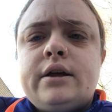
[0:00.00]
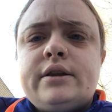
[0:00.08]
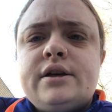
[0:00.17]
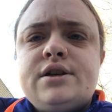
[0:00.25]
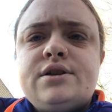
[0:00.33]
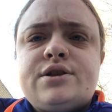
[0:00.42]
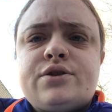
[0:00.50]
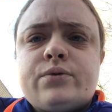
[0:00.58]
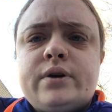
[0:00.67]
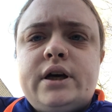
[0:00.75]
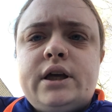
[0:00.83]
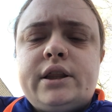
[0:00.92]
these
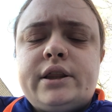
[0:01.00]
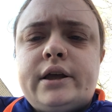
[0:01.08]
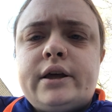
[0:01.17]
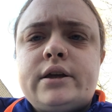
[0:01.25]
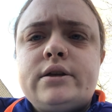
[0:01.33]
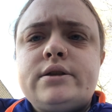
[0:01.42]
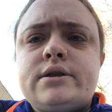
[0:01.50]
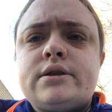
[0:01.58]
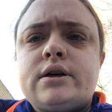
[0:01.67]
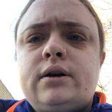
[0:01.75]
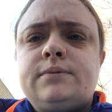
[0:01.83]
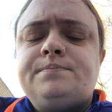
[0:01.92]
three things
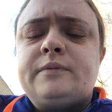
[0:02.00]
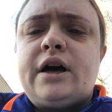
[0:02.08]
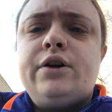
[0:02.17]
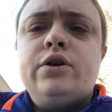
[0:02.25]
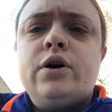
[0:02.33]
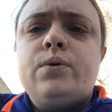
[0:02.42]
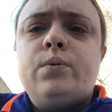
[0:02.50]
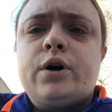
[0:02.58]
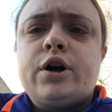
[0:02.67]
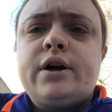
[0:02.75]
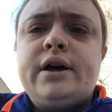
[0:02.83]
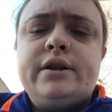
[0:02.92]
um, I know
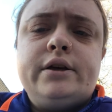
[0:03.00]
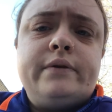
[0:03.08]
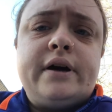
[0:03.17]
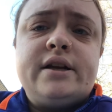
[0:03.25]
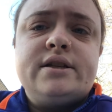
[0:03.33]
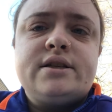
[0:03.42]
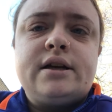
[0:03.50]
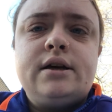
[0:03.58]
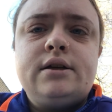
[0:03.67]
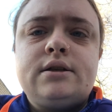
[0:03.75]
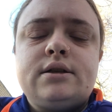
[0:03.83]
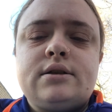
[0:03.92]
work in the United
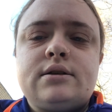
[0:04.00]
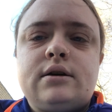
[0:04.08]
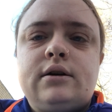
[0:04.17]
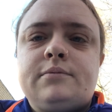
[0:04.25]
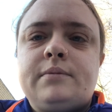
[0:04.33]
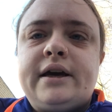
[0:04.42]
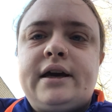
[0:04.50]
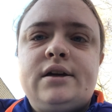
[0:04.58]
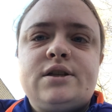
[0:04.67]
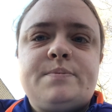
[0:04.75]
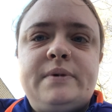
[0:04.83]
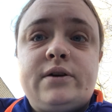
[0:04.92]
States. Um, I
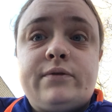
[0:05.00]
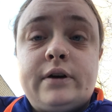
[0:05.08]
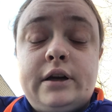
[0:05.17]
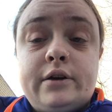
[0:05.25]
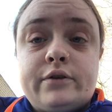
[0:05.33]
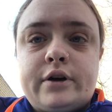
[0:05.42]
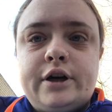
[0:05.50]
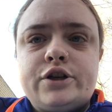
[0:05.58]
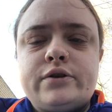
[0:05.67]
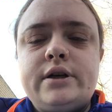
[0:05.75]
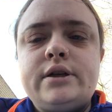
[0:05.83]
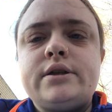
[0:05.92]
can't speak for any other
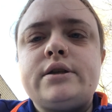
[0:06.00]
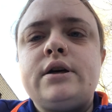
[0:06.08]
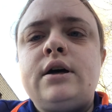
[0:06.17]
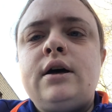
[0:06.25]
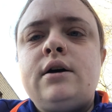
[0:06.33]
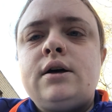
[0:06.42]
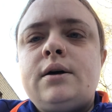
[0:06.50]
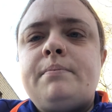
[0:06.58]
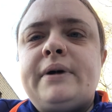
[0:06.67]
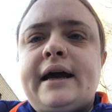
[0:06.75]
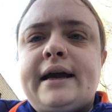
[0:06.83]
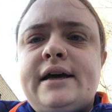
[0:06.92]
countries,
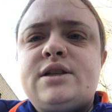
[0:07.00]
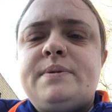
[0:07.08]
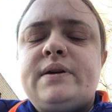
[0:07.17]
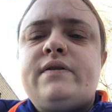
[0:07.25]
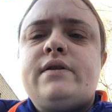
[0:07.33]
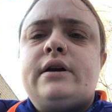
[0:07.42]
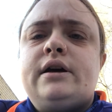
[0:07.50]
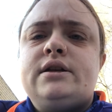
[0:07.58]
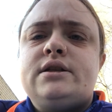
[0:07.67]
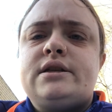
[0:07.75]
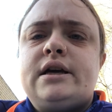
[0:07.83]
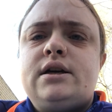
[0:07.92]
but I can speak for the
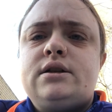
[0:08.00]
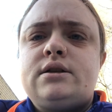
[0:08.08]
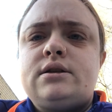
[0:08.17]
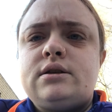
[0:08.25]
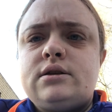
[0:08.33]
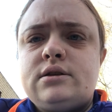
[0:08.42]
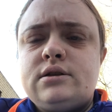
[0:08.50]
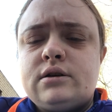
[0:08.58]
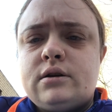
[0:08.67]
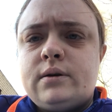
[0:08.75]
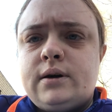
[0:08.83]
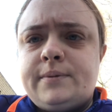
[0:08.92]
United States.
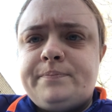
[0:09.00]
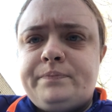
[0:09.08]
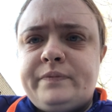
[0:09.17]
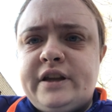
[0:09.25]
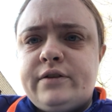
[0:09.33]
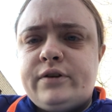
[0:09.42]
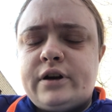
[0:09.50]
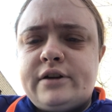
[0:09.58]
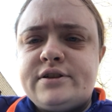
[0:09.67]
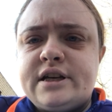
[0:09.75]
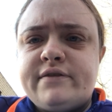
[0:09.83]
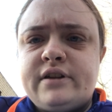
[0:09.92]
So um, if you're
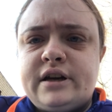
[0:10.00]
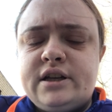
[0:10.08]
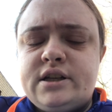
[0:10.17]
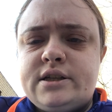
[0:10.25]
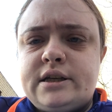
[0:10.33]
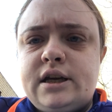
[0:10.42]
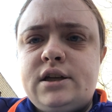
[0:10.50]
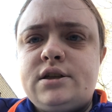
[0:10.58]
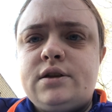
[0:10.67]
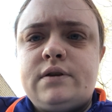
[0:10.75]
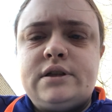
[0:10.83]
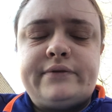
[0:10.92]
outside of the United States,
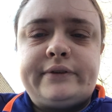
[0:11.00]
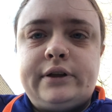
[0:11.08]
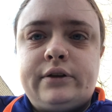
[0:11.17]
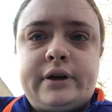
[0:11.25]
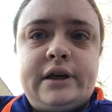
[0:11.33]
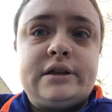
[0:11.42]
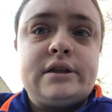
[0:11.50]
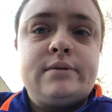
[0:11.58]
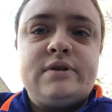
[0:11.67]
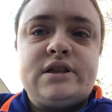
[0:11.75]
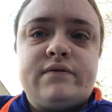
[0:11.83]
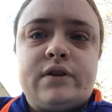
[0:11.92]
you can definitely look into them
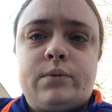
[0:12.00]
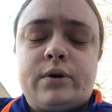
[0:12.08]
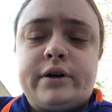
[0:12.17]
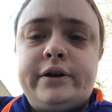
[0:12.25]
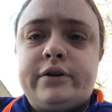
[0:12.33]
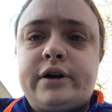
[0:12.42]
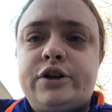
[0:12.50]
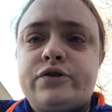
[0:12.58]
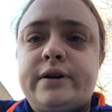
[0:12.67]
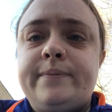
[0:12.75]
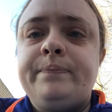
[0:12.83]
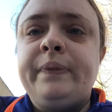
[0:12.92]
and see if they work in your country.